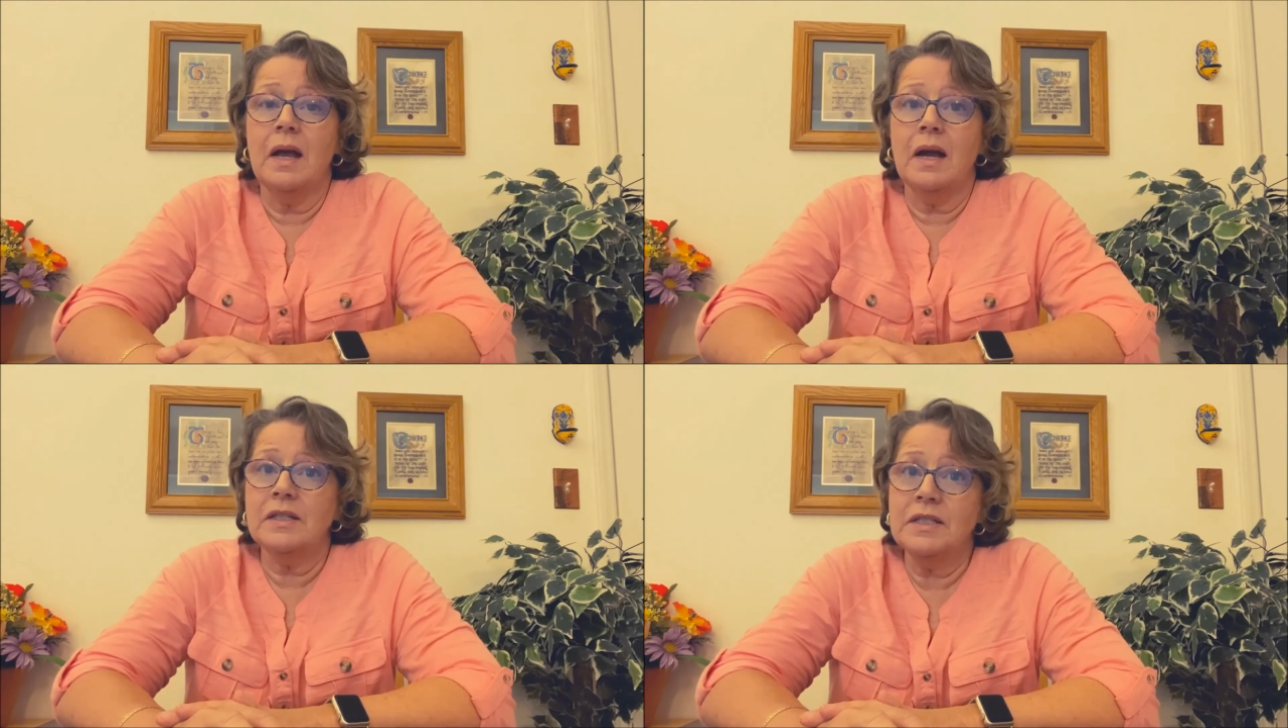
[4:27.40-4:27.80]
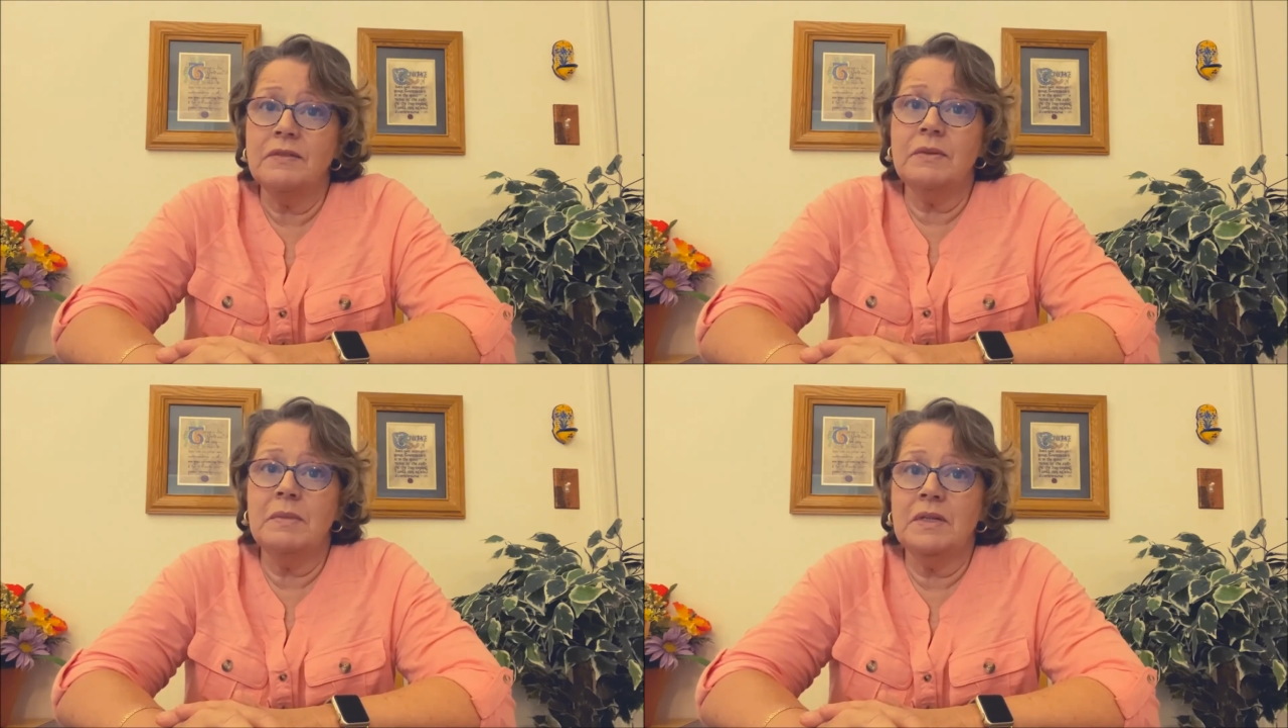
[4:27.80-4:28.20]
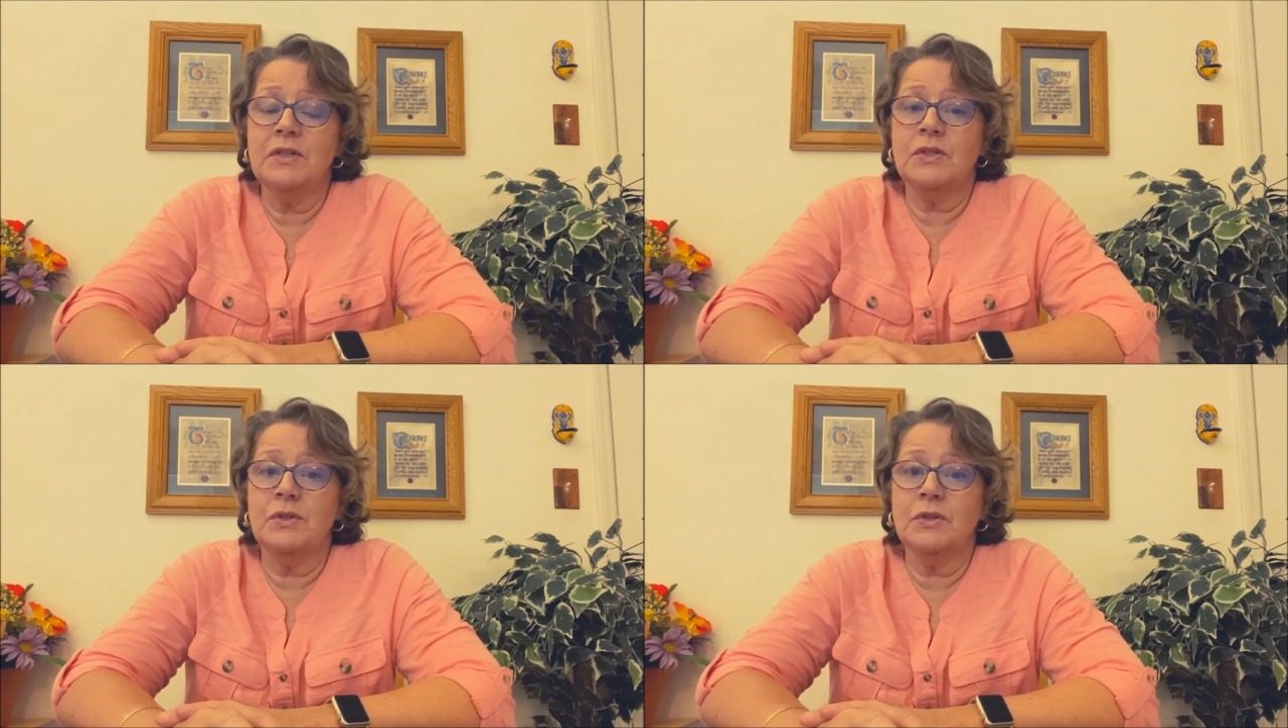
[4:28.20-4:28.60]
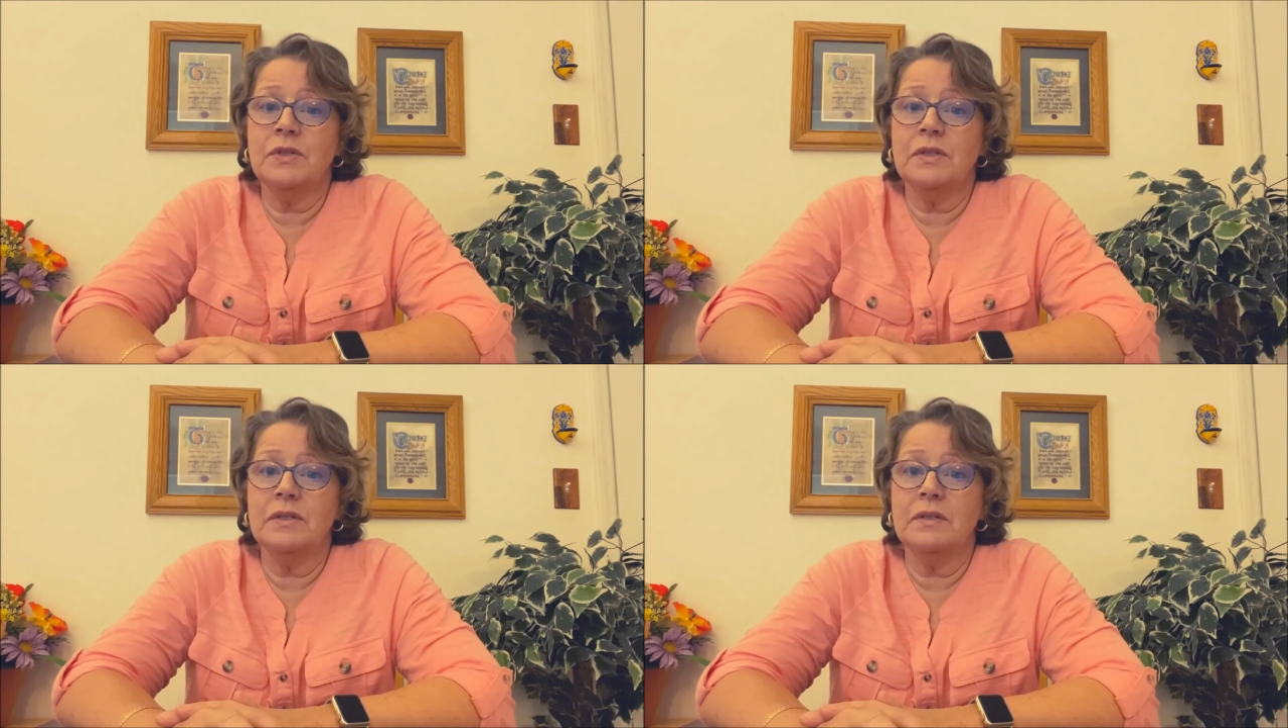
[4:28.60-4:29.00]
Our Stephen
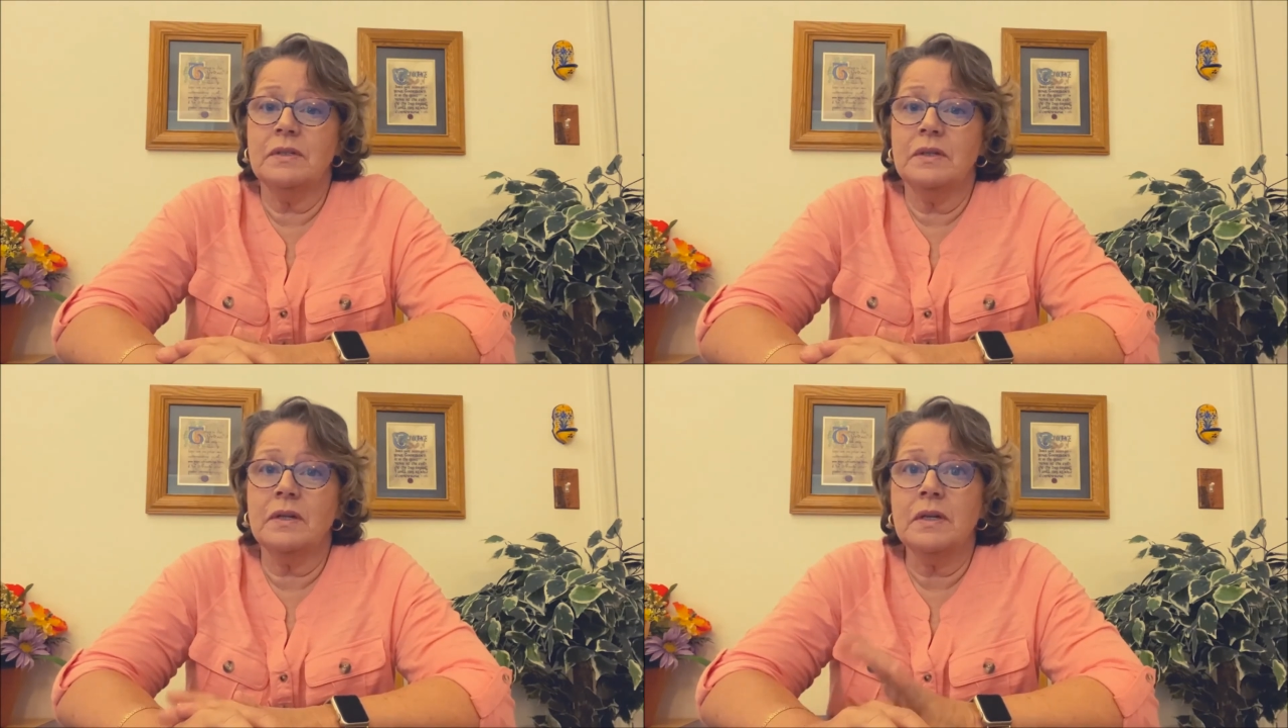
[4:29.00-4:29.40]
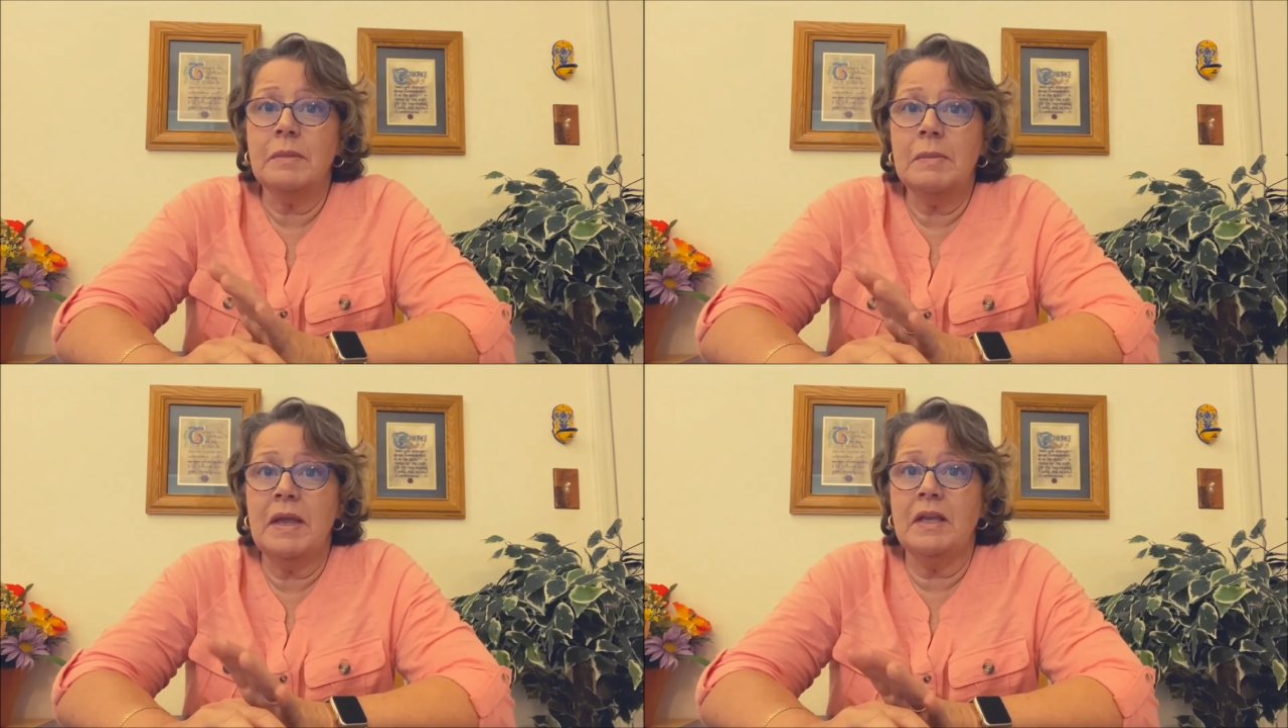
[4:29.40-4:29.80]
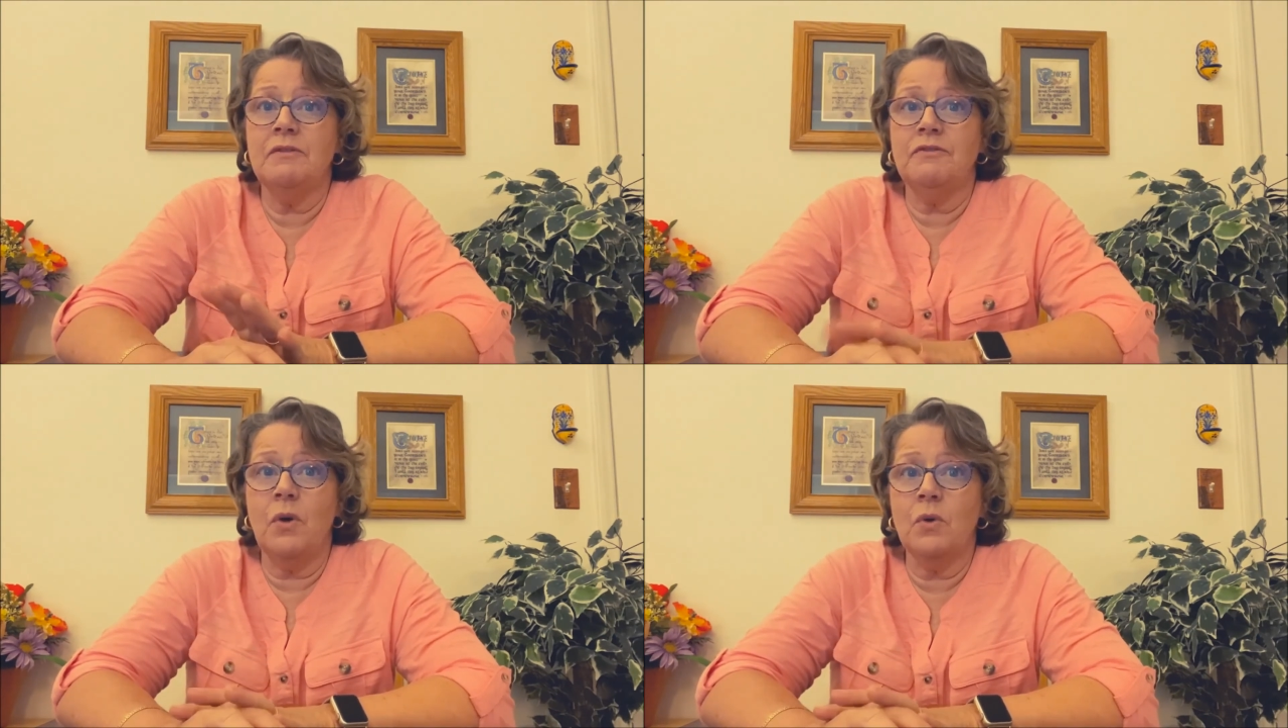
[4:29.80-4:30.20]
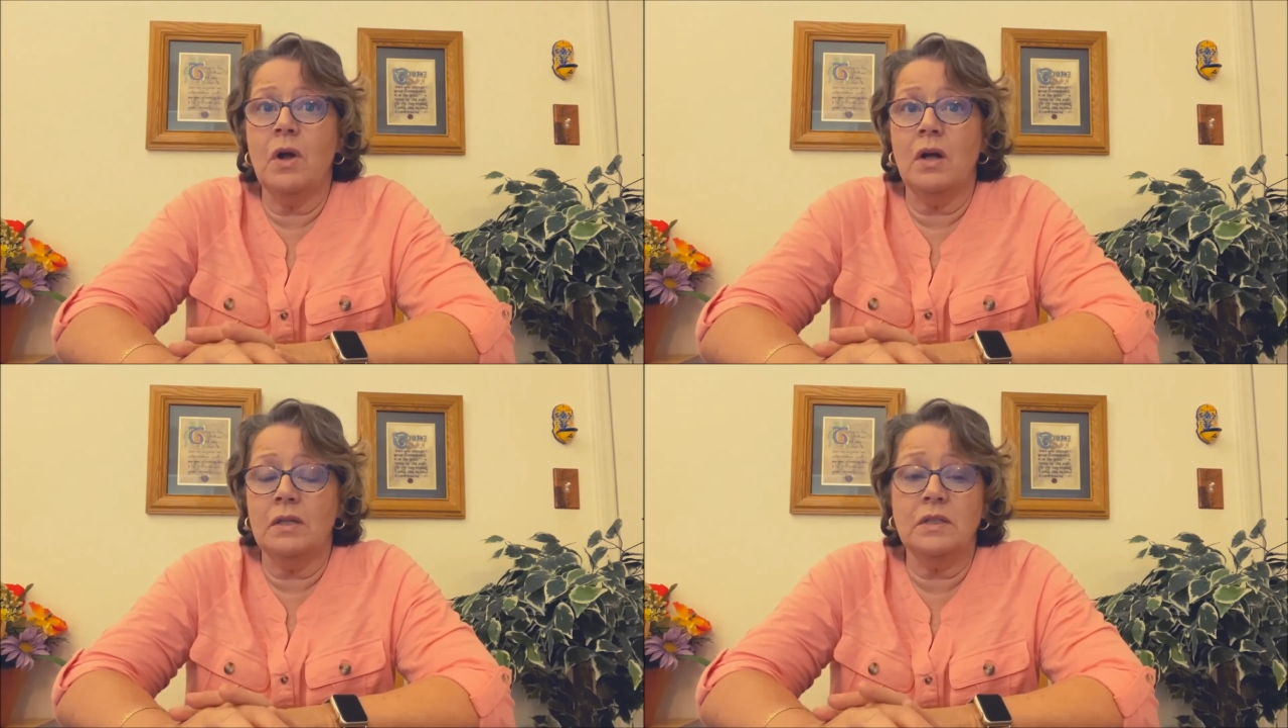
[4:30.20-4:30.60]
ministers are going to be making phone calls